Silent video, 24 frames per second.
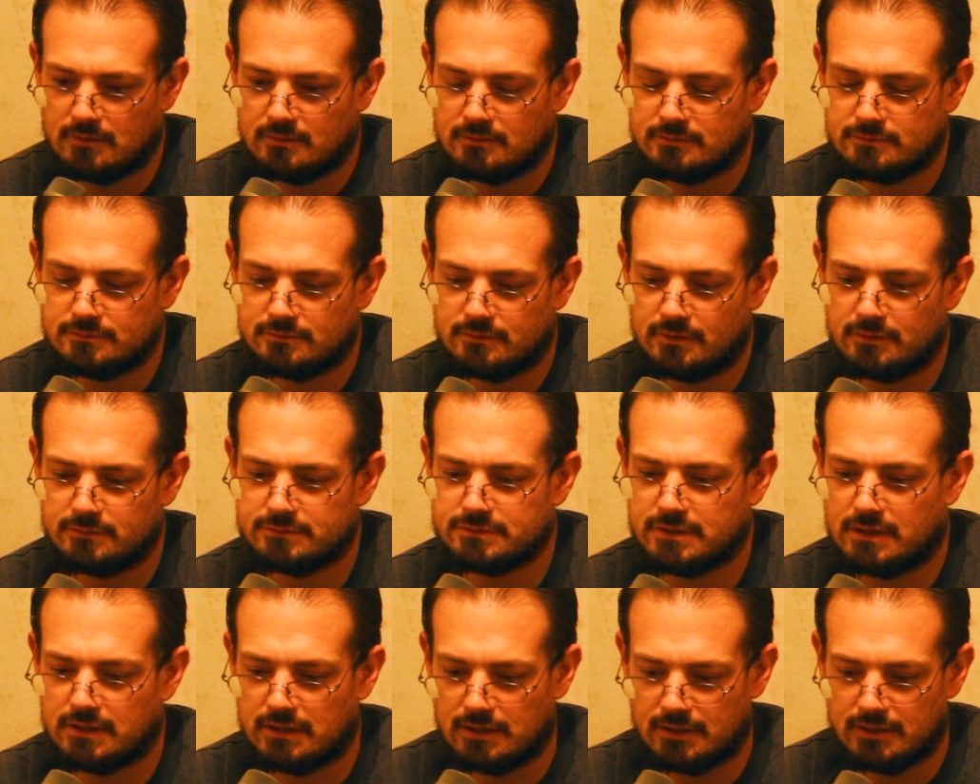so that
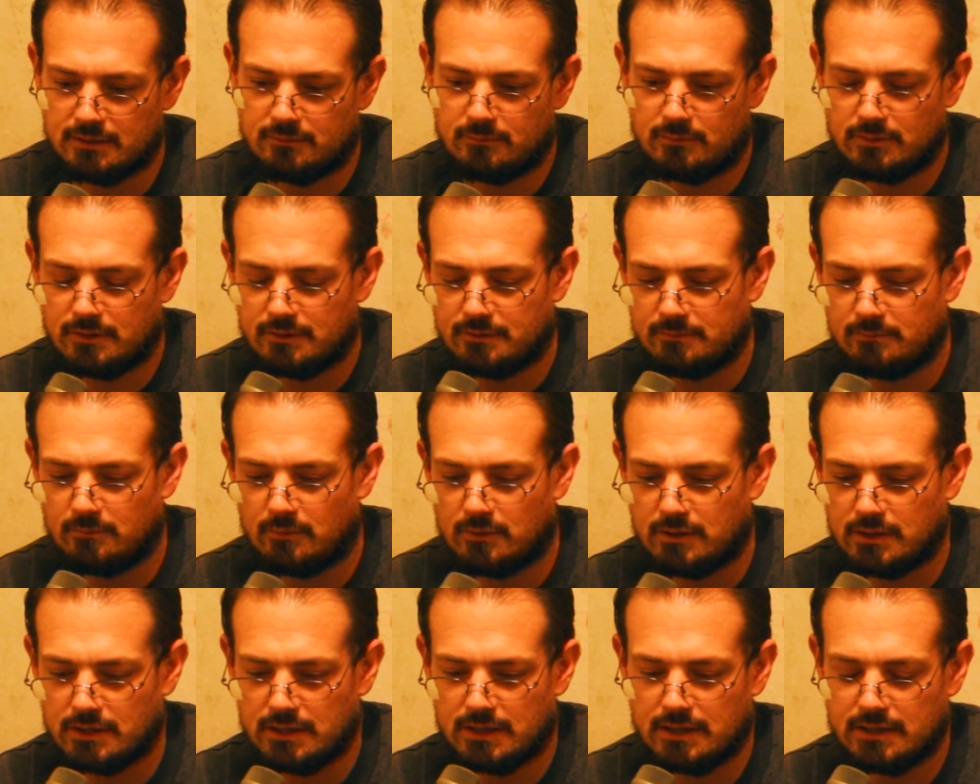was kind of like what I
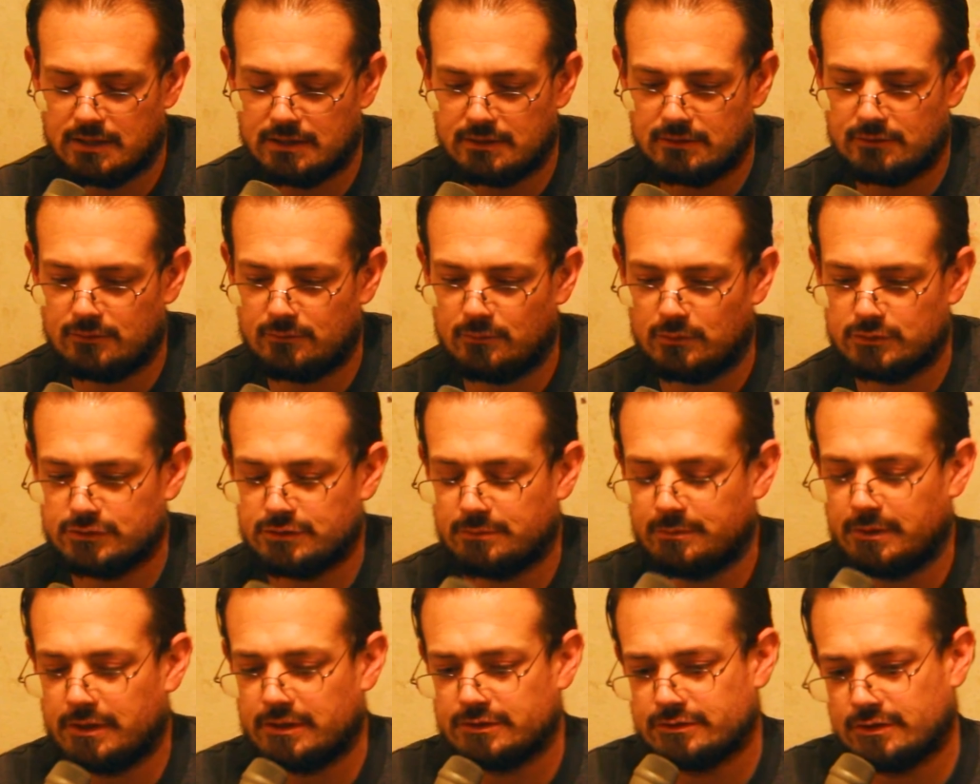want to kind of do, was
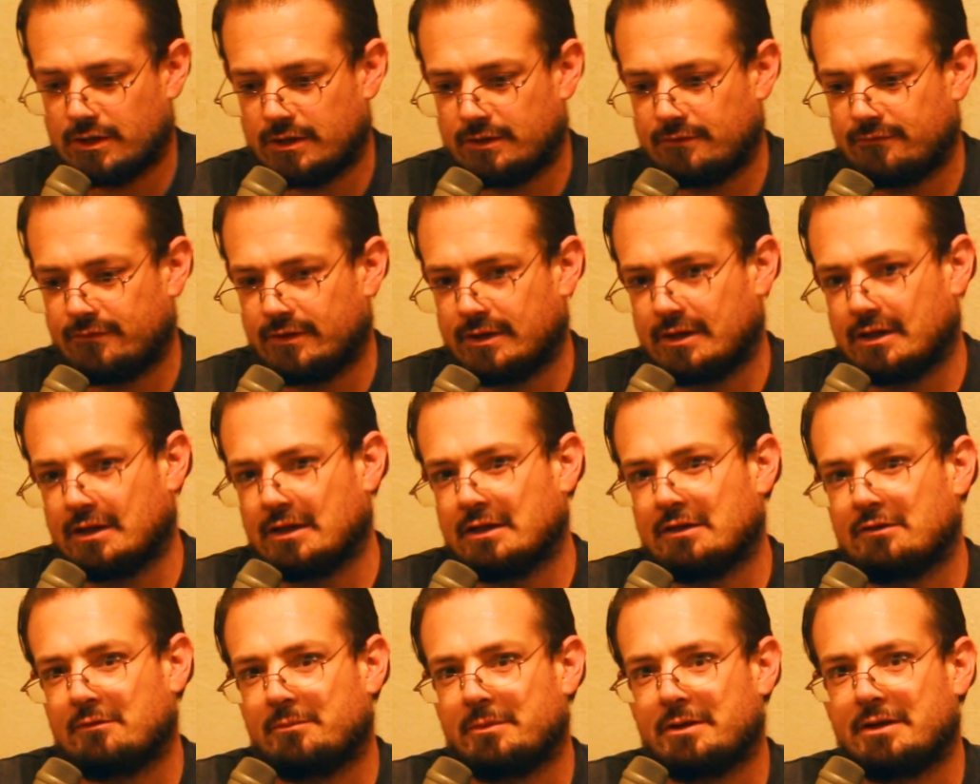I'm going to try and invent a
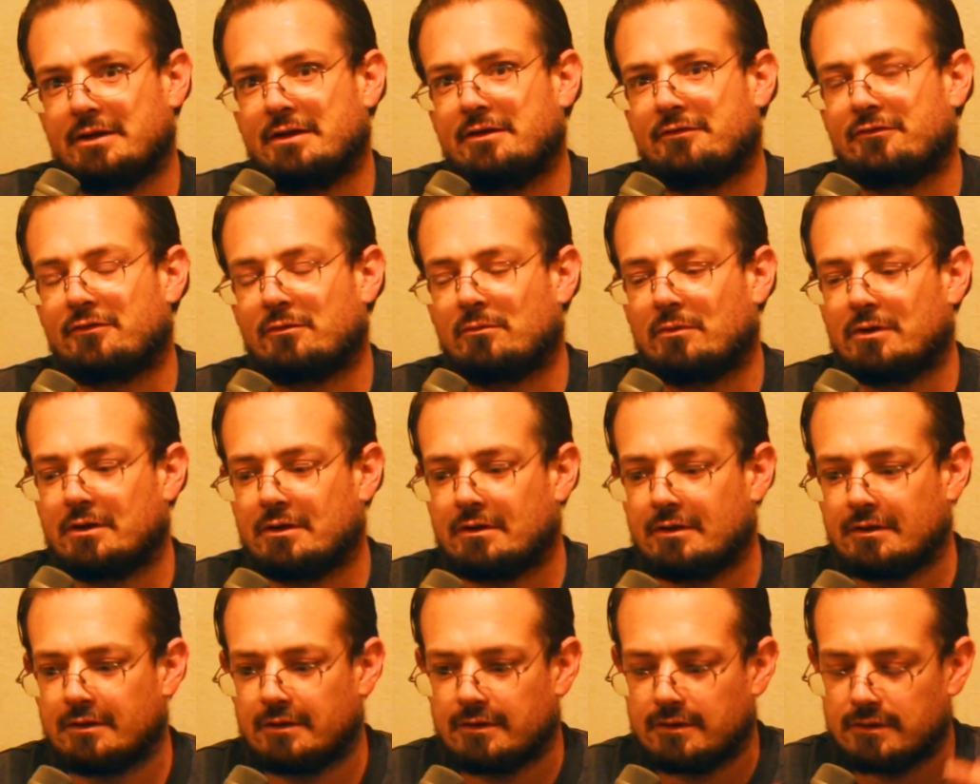little bit different one,
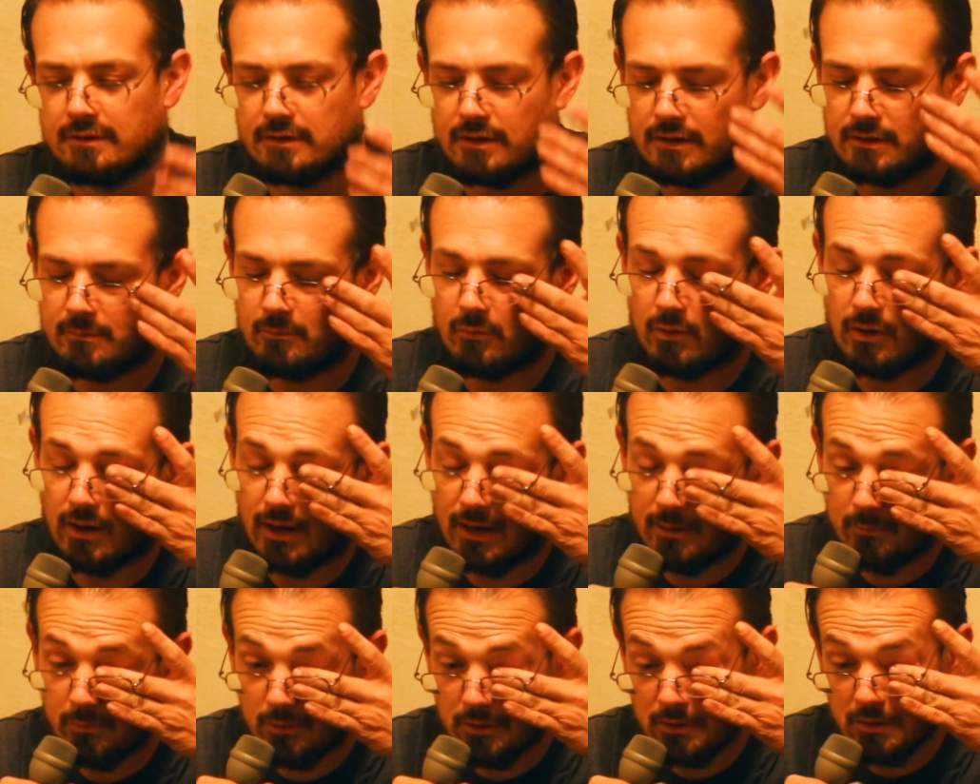kind of more
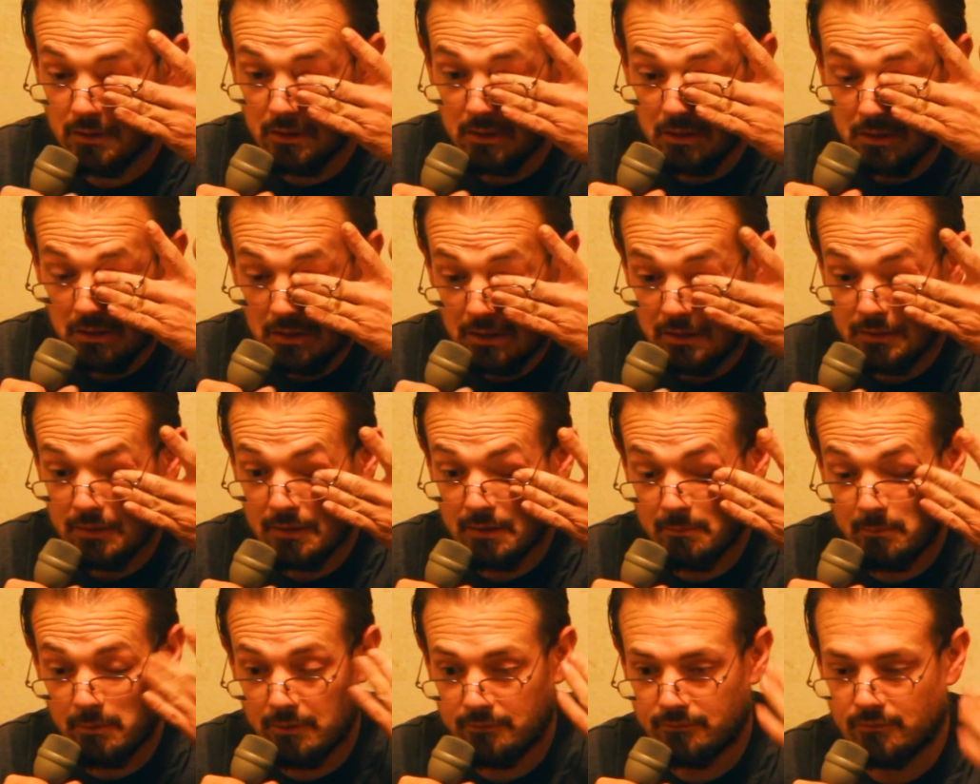elaborate. I
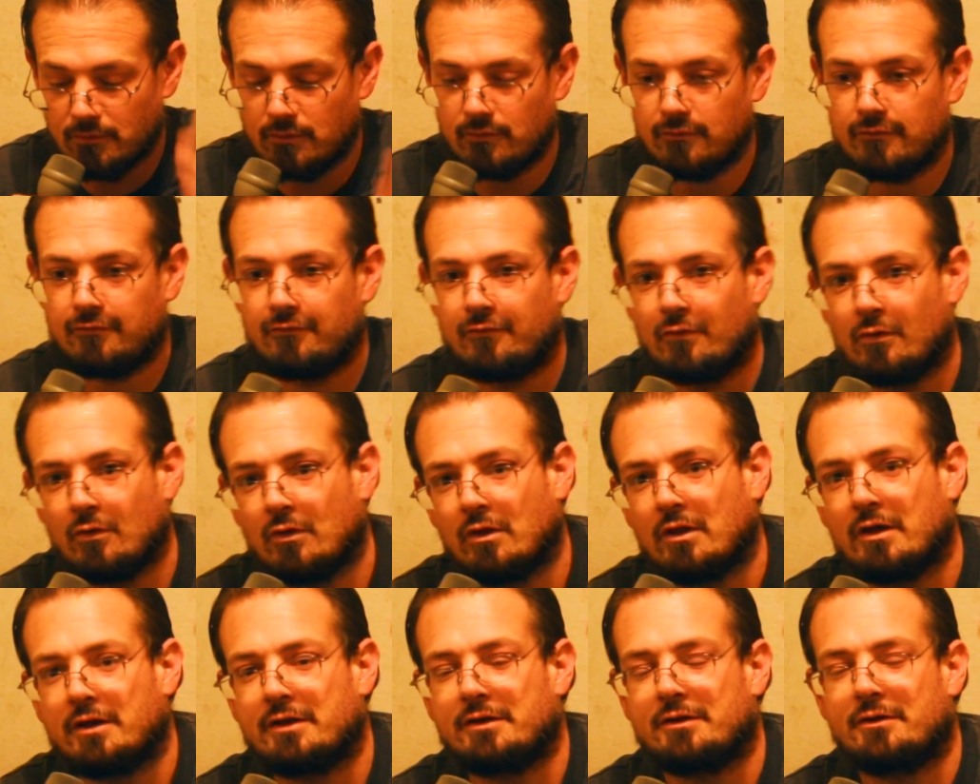think I might have to go full
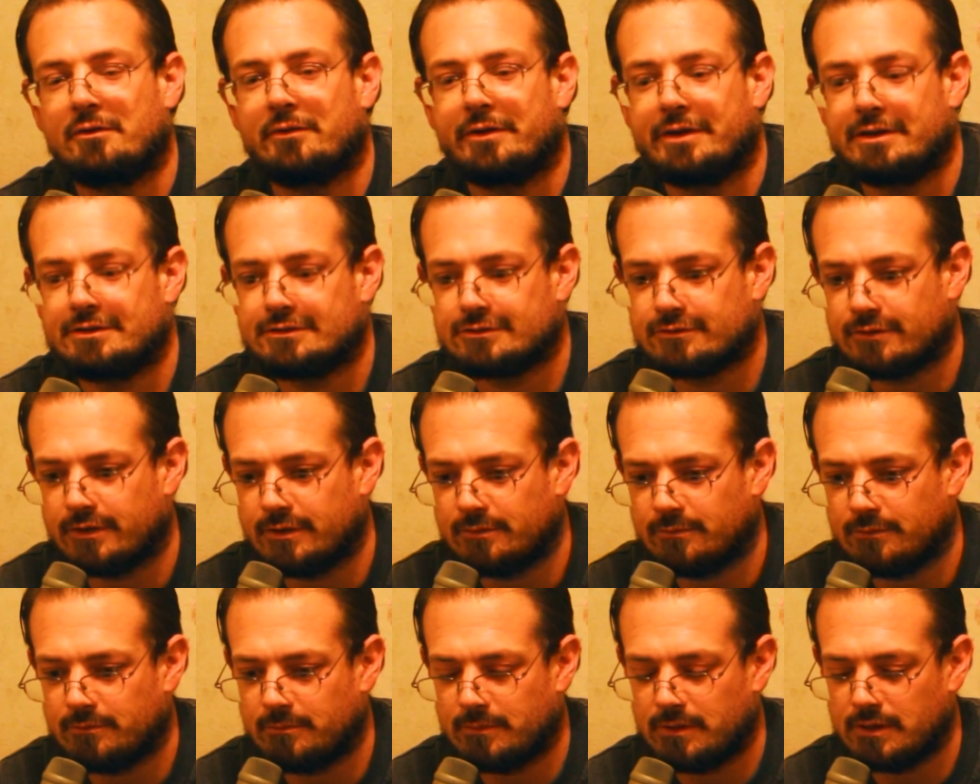on green
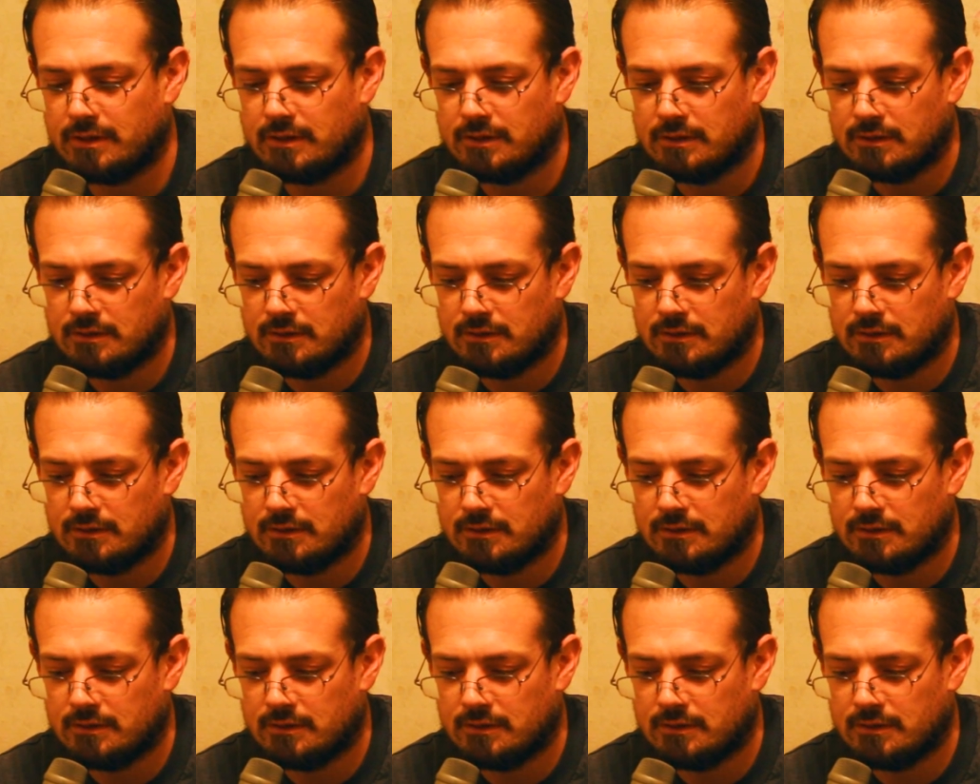screen with me.